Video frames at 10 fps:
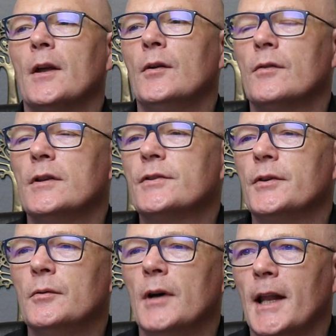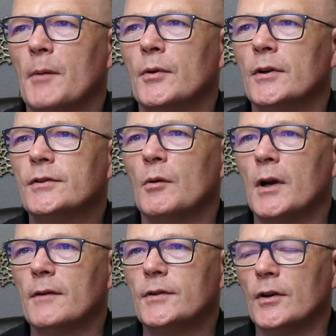nothing too elaborate. So
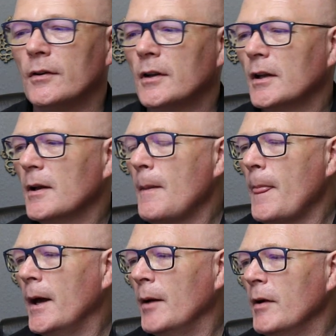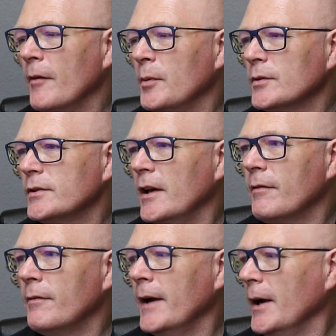what I've done, um, I've put, I've
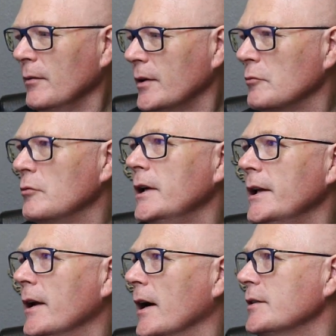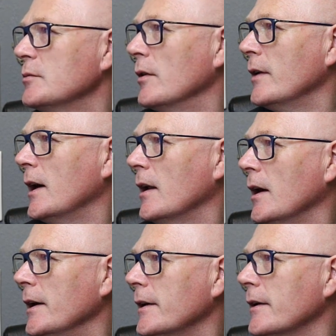found a really nice one that I
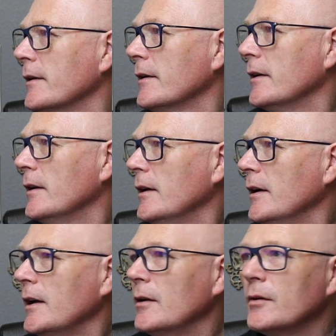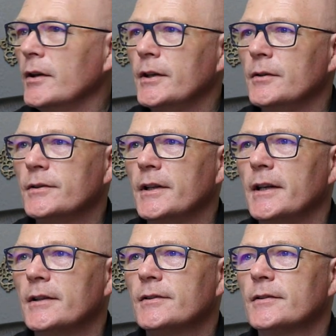like, and I'm going to use
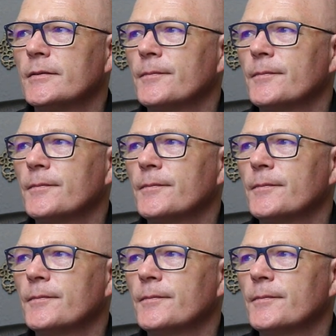this.